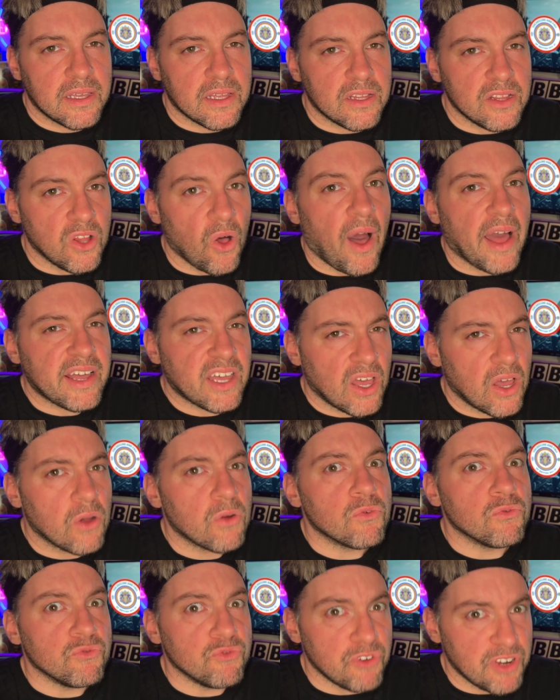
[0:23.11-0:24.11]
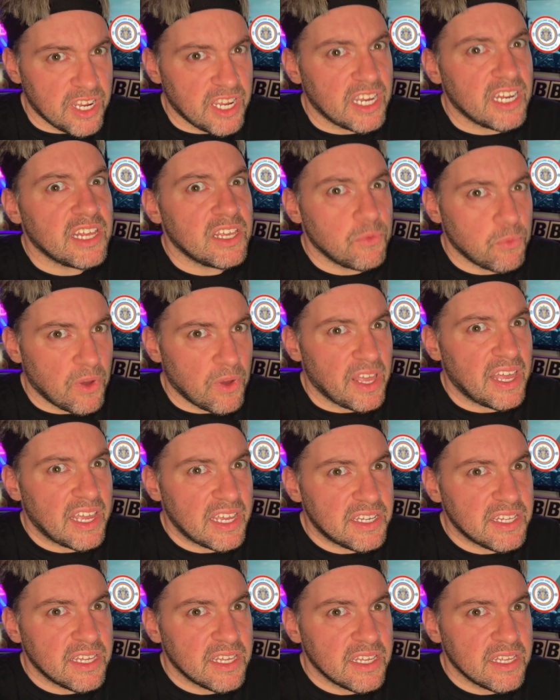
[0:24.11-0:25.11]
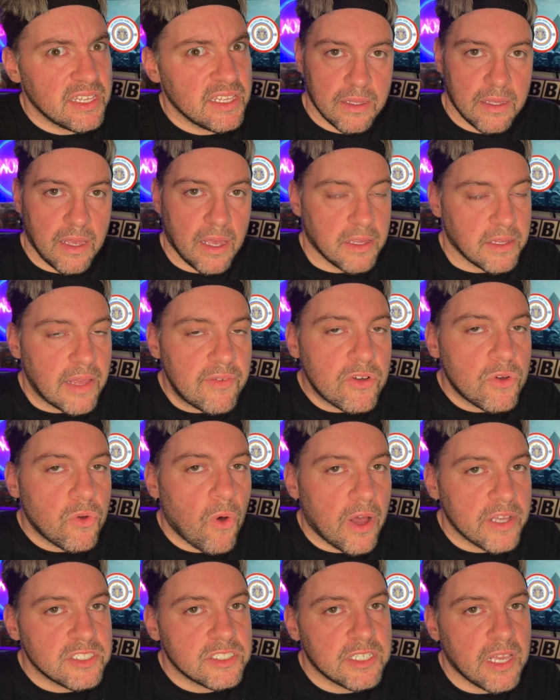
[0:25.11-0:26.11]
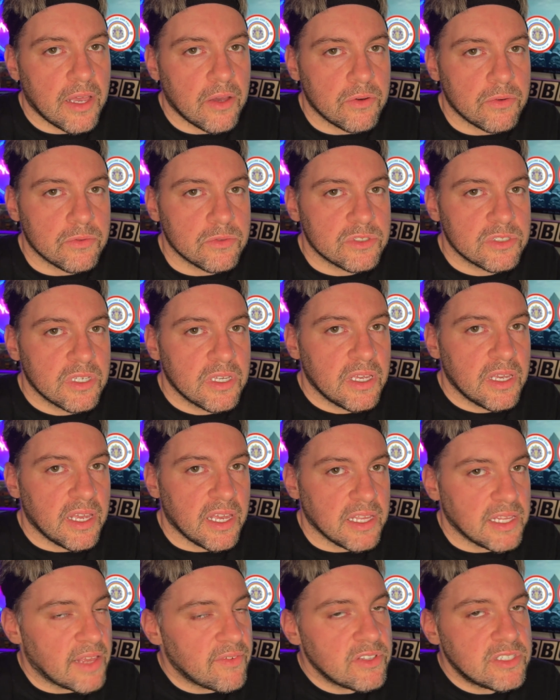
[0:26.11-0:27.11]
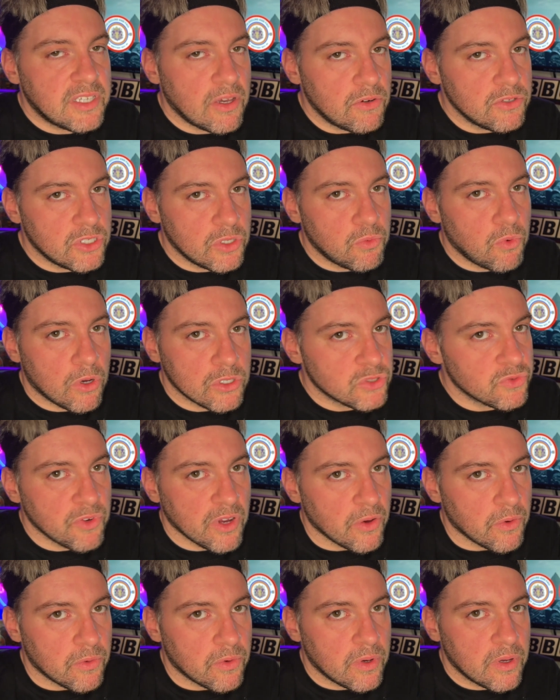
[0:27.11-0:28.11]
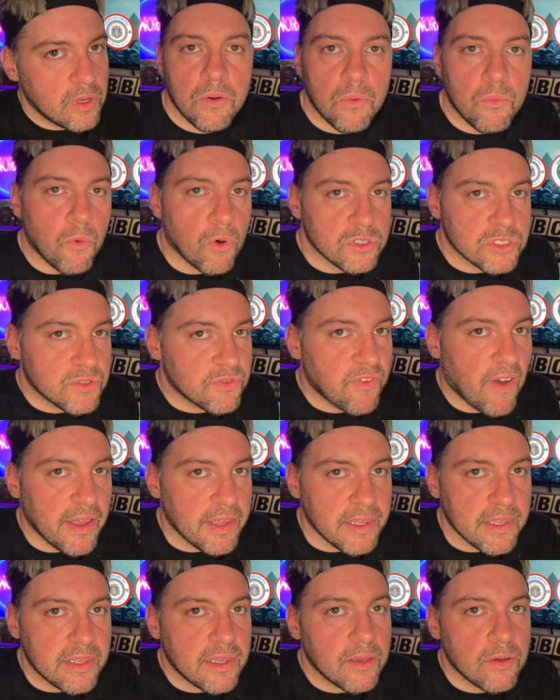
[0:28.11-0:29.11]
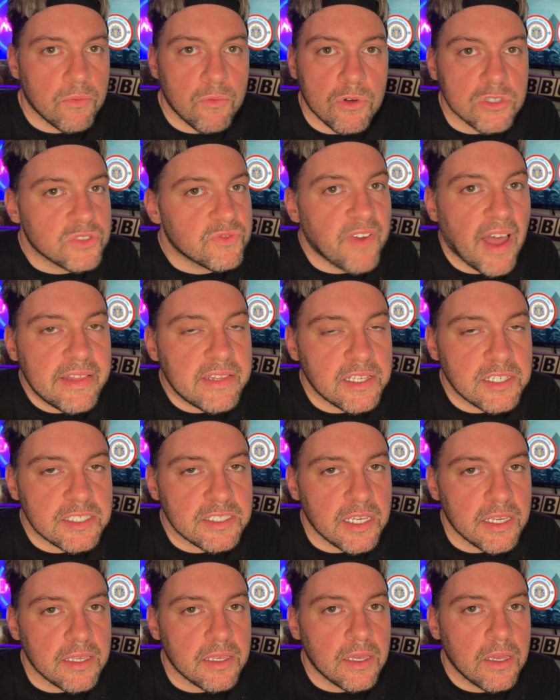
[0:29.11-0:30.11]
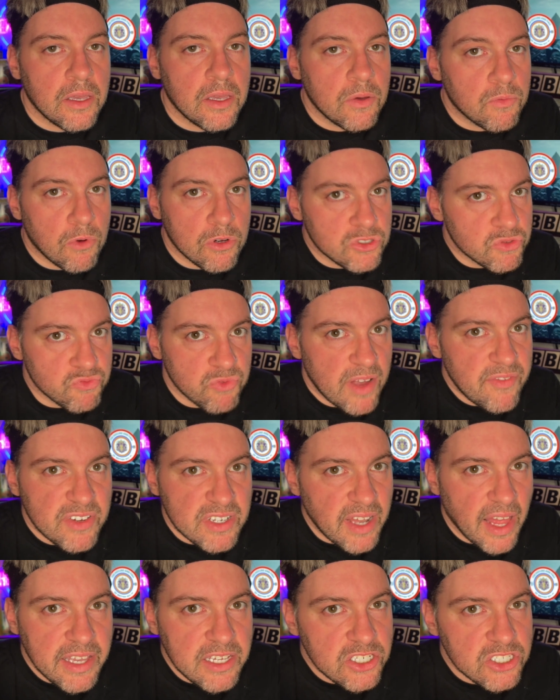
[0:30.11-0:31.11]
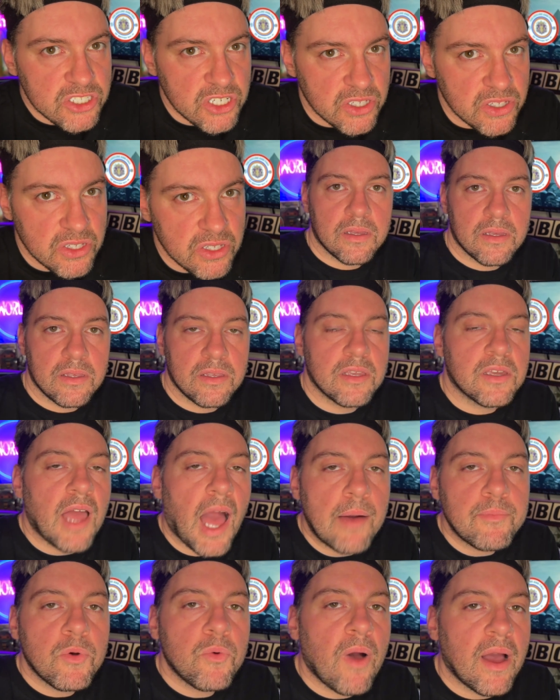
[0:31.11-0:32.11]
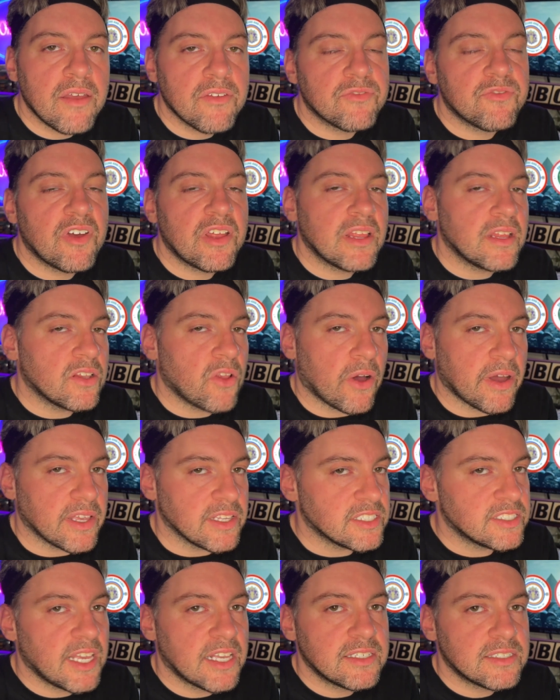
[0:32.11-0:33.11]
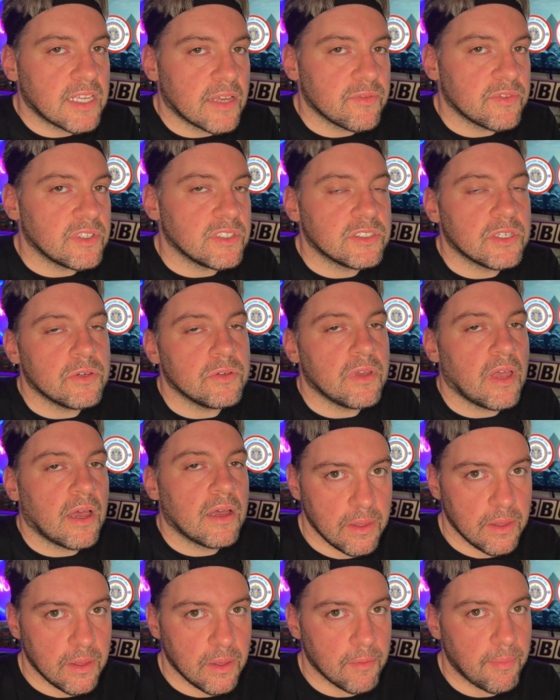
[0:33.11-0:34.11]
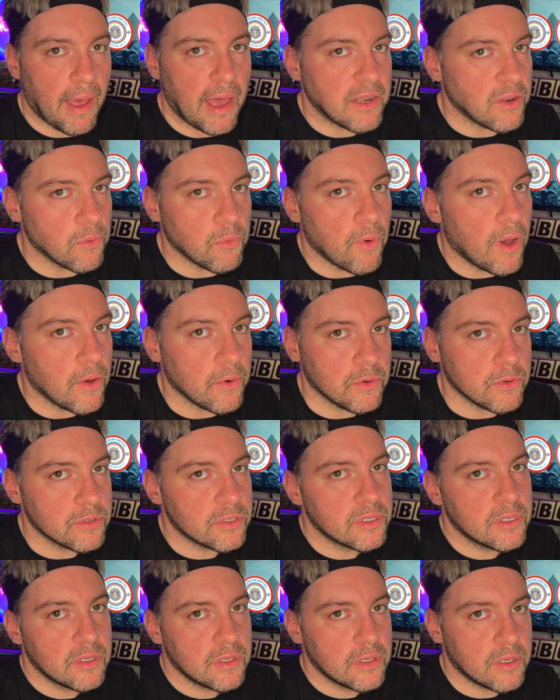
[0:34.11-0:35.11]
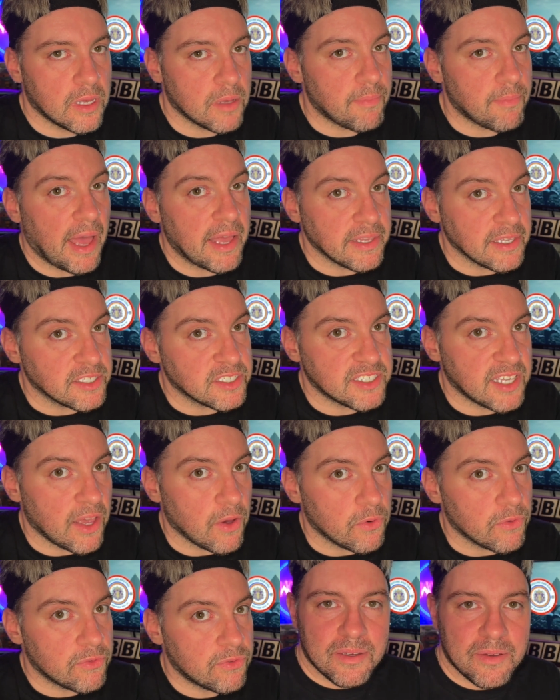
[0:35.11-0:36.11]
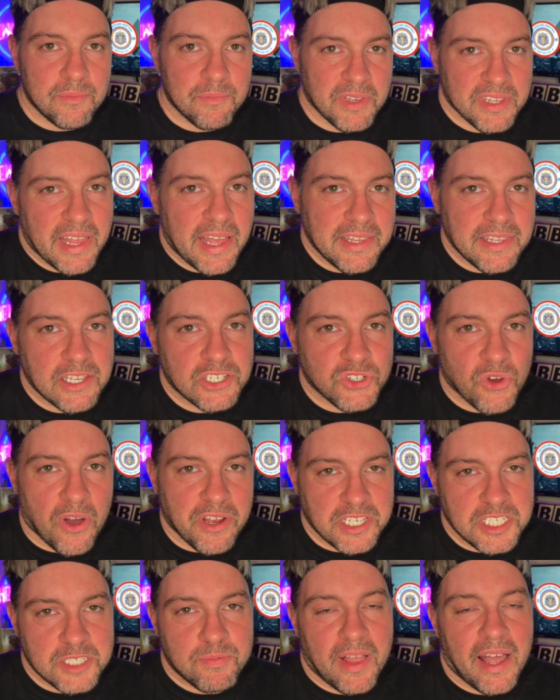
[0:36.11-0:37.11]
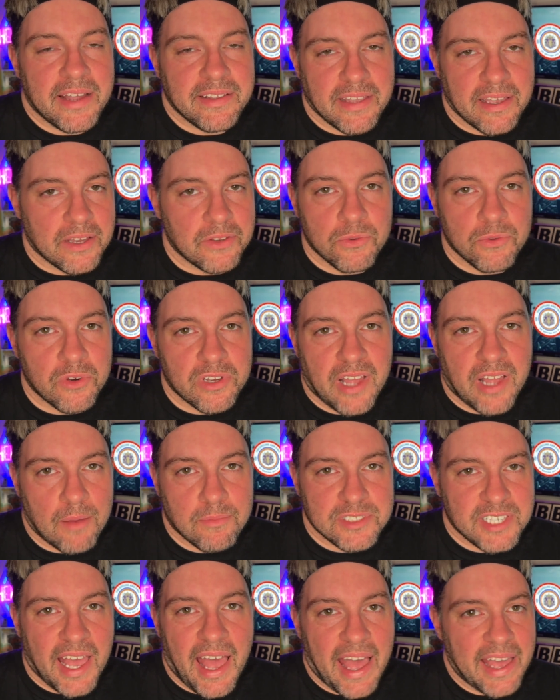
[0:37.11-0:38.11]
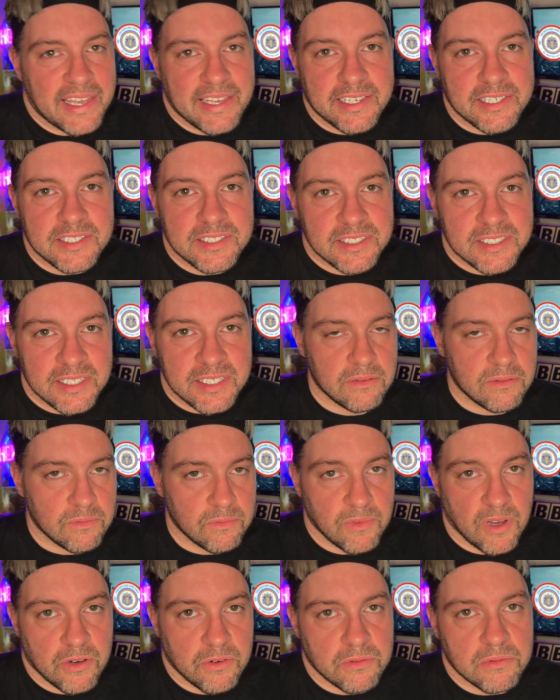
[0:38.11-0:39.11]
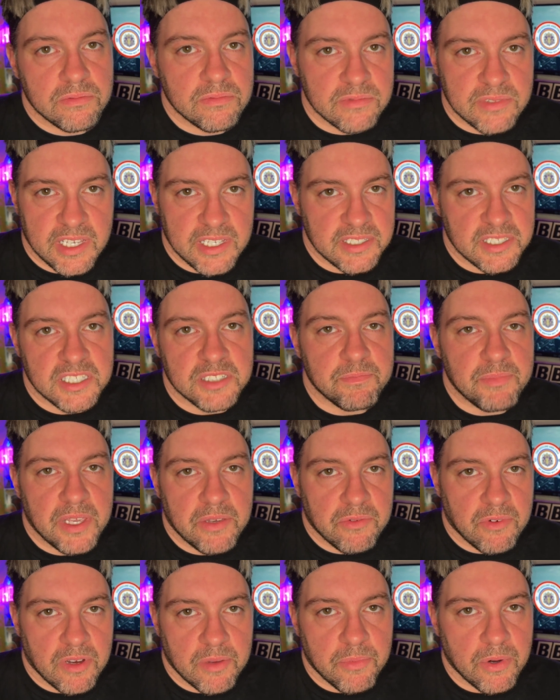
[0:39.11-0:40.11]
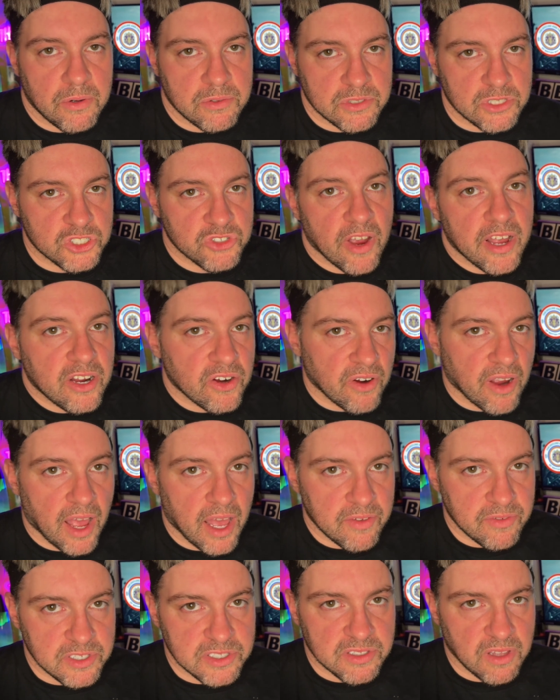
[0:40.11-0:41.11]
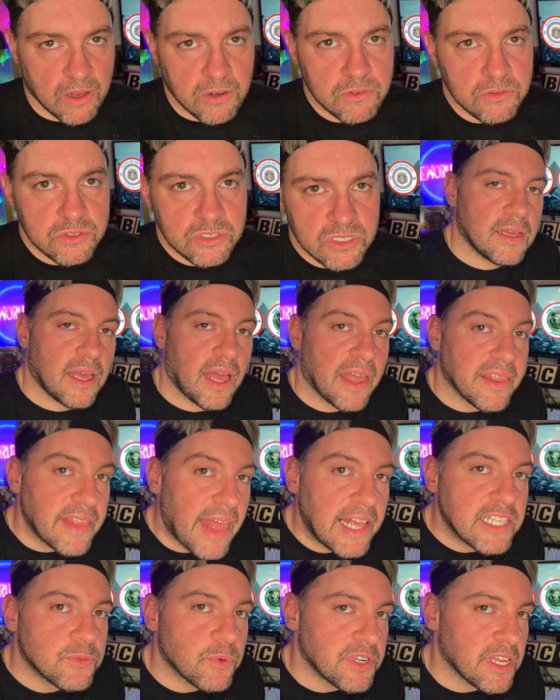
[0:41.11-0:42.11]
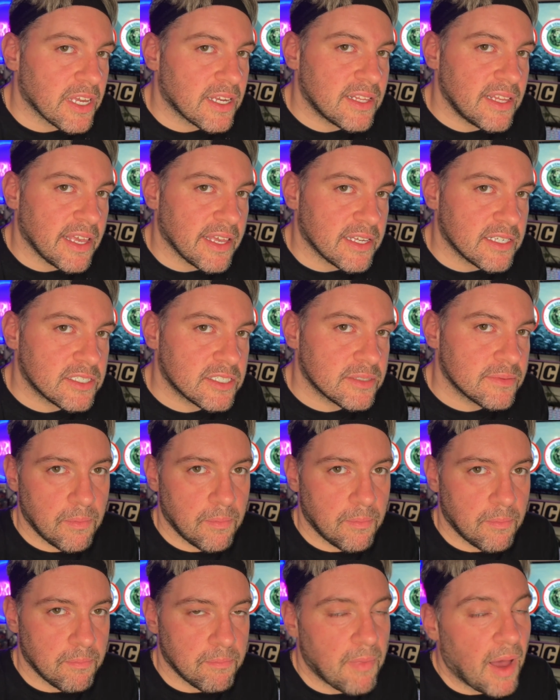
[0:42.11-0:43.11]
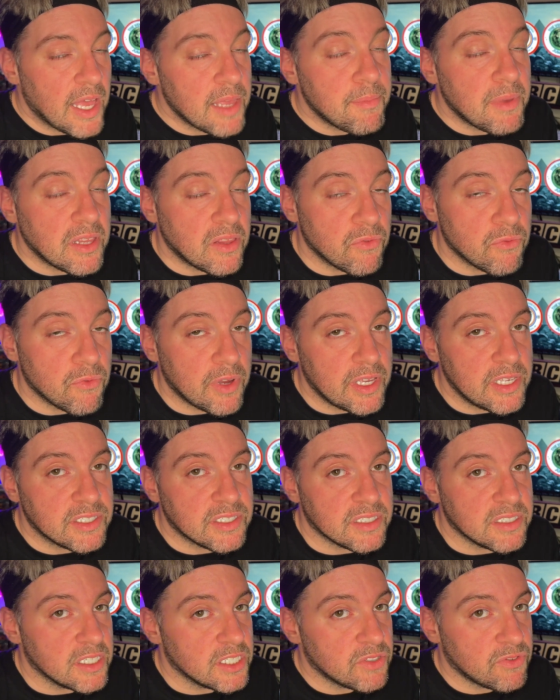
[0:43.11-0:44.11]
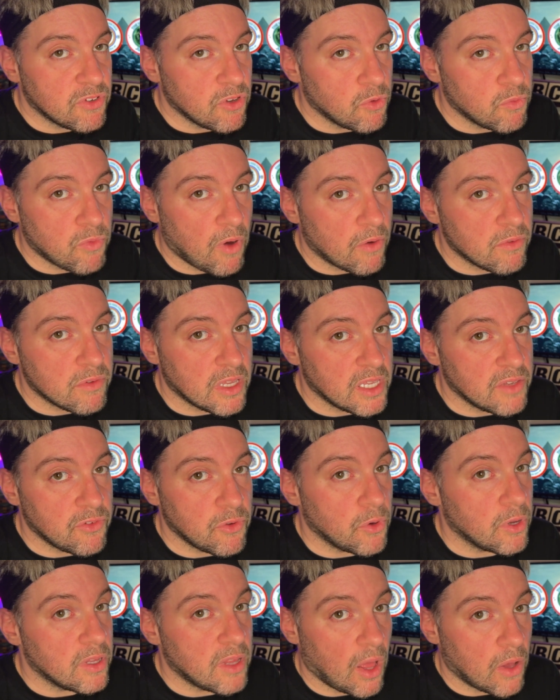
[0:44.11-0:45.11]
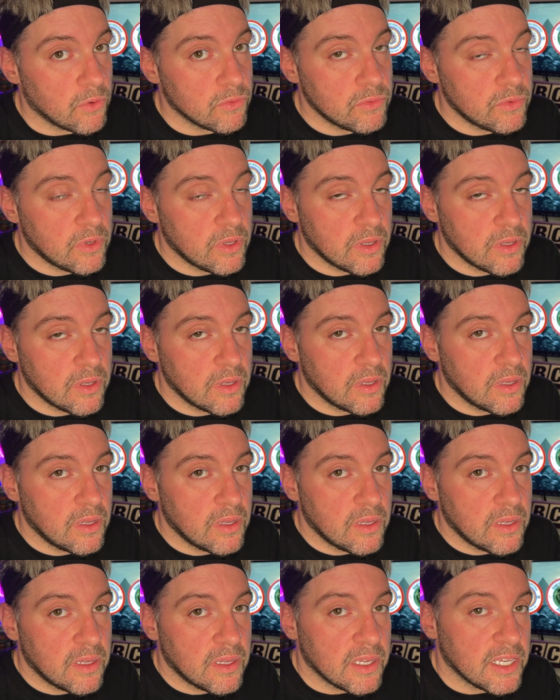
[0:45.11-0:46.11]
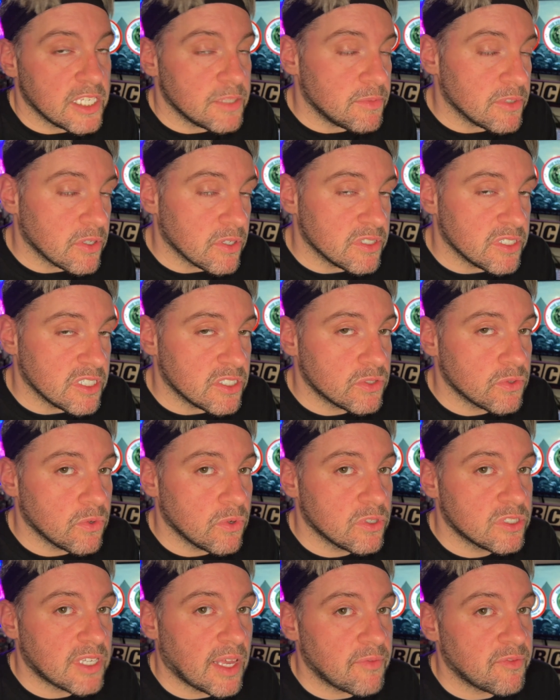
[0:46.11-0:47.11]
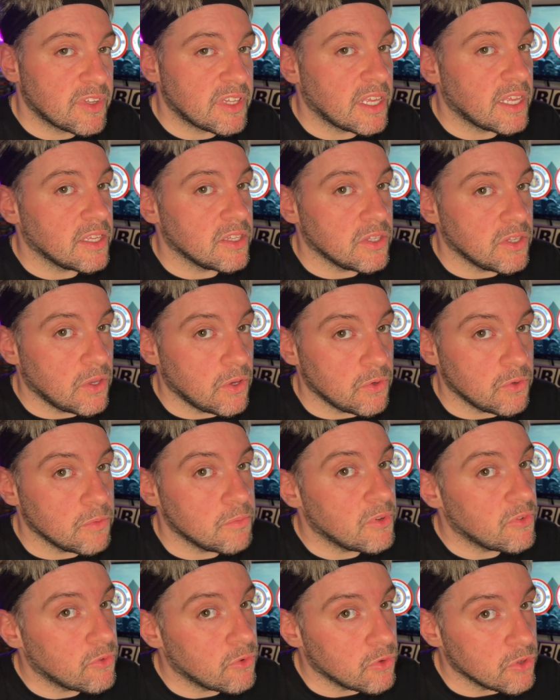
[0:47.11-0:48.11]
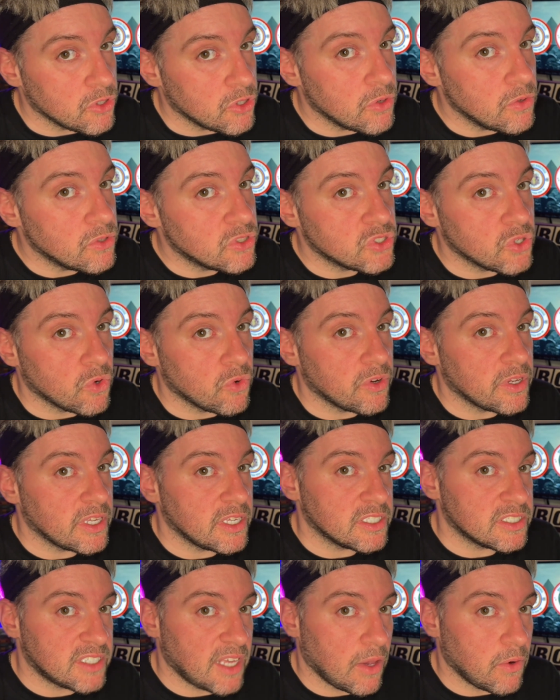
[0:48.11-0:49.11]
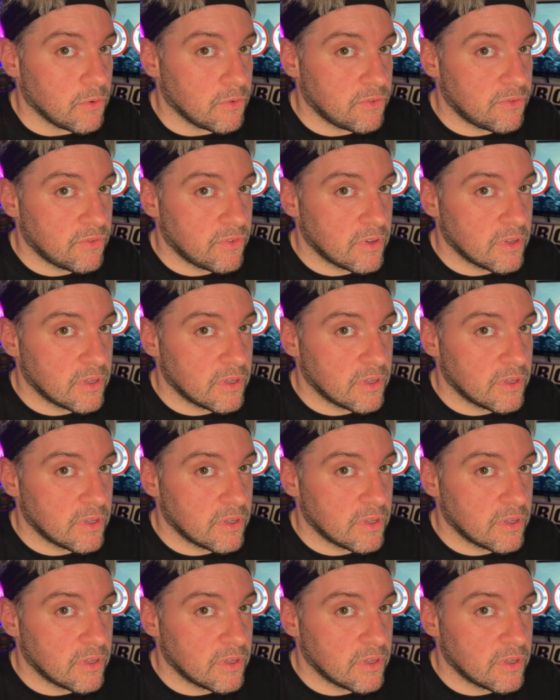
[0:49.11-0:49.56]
Like, really weird. It never quite settles. It never tells you what's real, what's fake, what's fantasy, what's revelation. You come away feeling like it said something to you about the world, about yourself. But then you try and explain it and all that comes out is, well, there's this bit where he pulls a tracker out of his nose, and that's when it clicks. Maybe the reason this film won't leave you alone is because it saw something in you before you saw it yourself.